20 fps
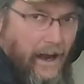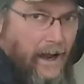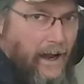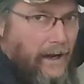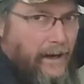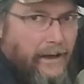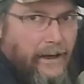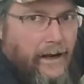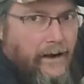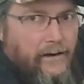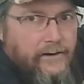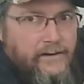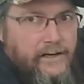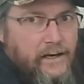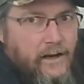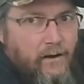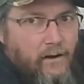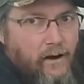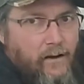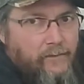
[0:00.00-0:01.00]
I
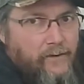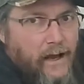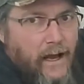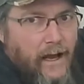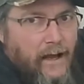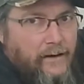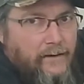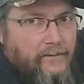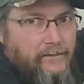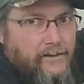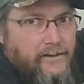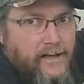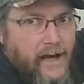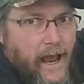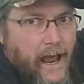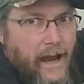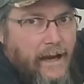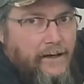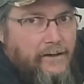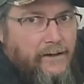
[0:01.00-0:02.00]
guarantee you I've got
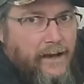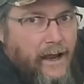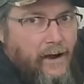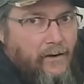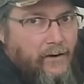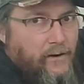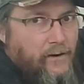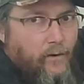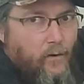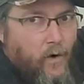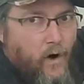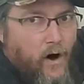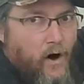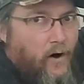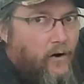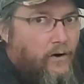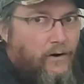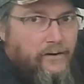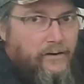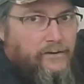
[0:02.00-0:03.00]
slack down in the
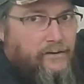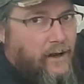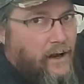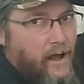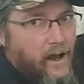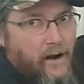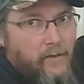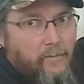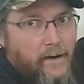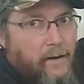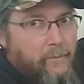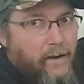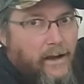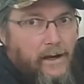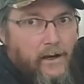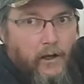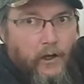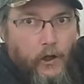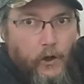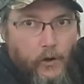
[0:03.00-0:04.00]
wall because a lot of them I
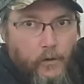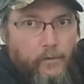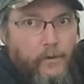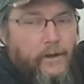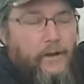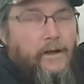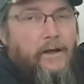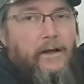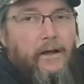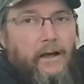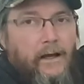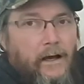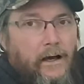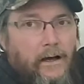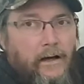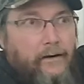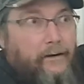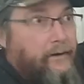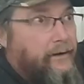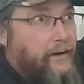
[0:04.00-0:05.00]
made a loop
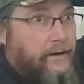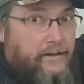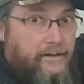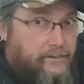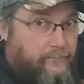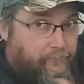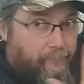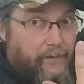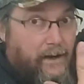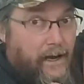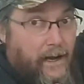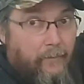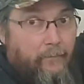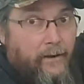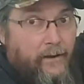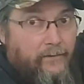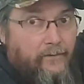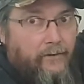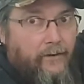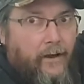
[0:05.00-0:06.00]
in case I
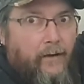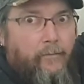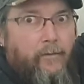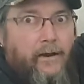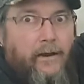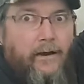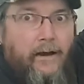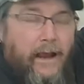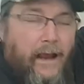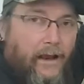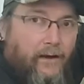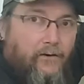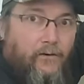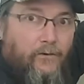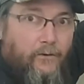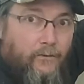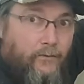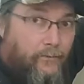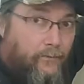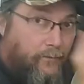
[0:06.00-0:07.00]
messed up and had to